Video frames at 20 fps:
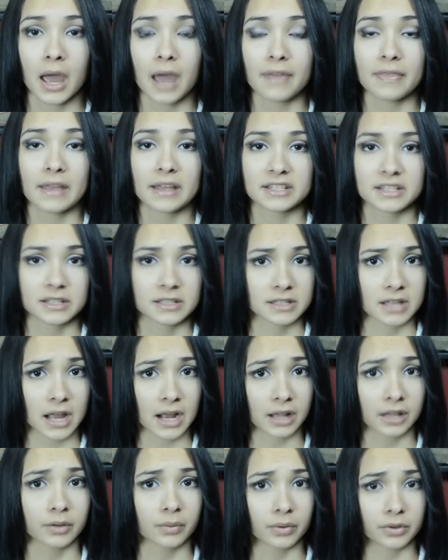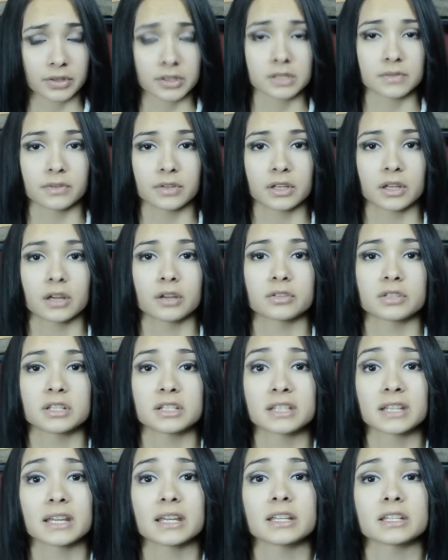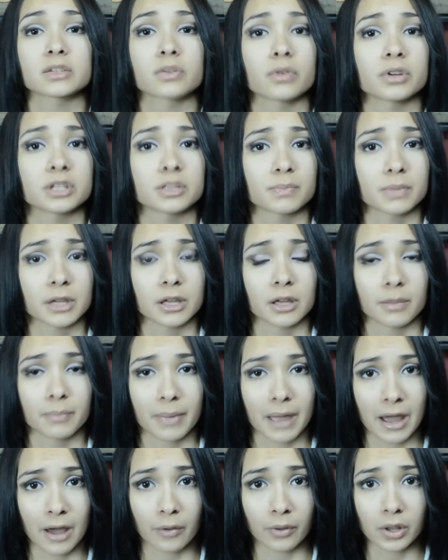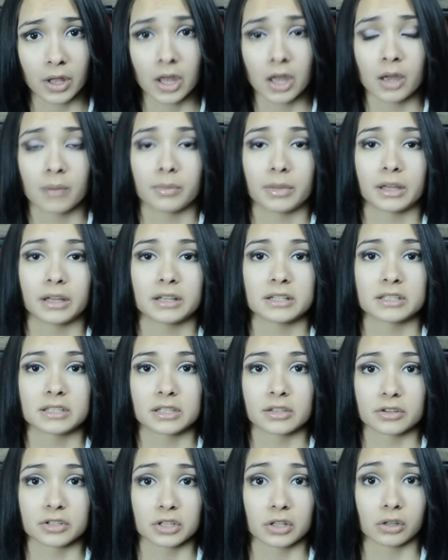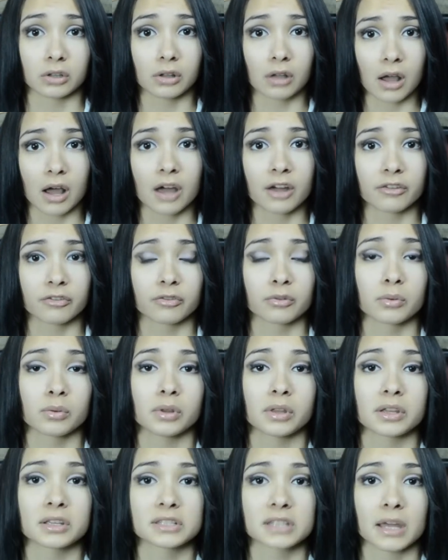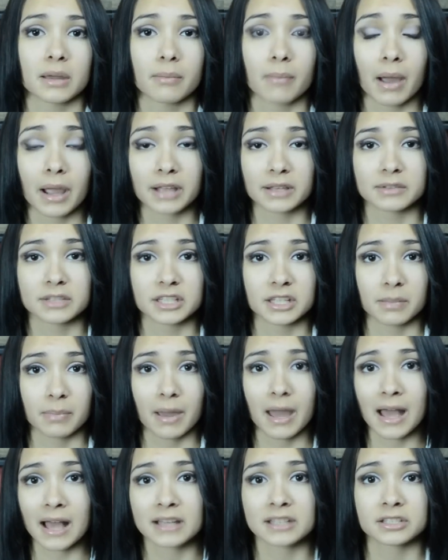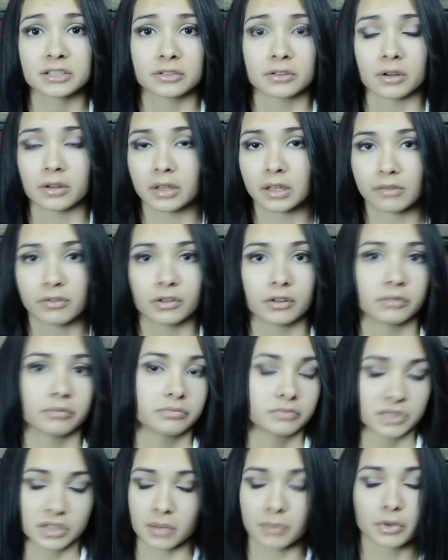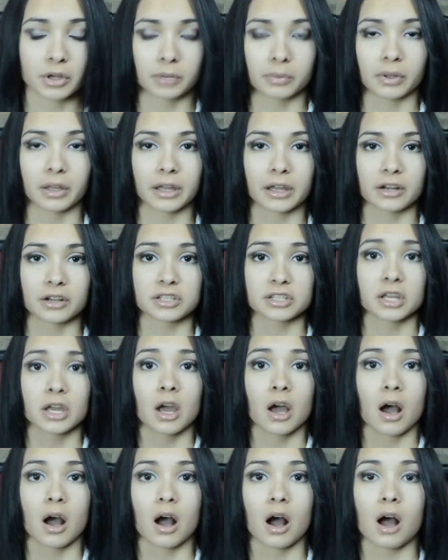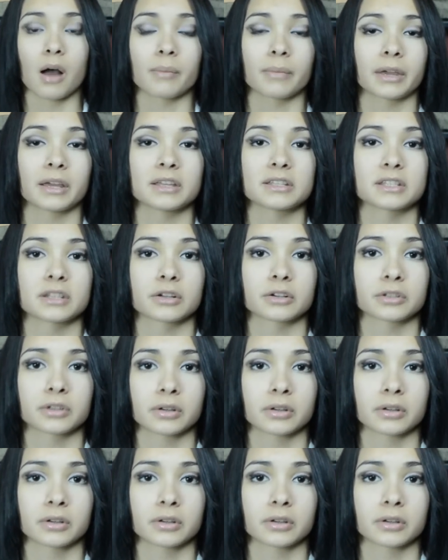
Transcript: and that's exactly what this video today is going to be about, because there's a lot of rulings that might slip past even some good players, because